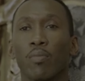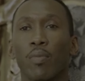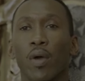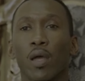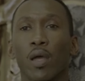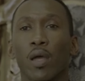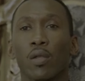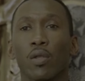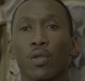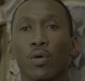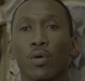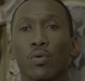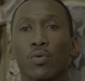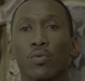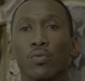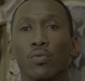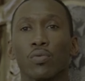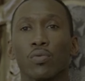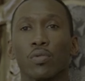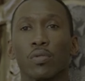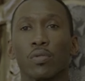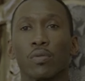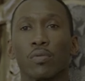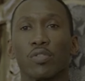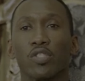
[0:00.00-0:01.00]
During the
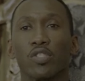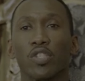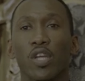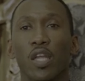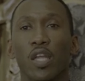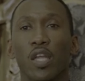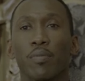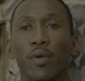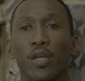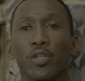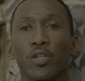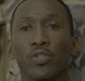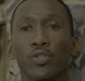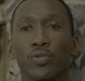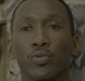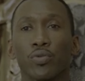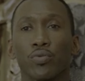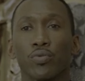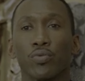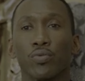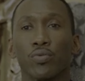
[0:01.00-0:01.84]
interview, Dr.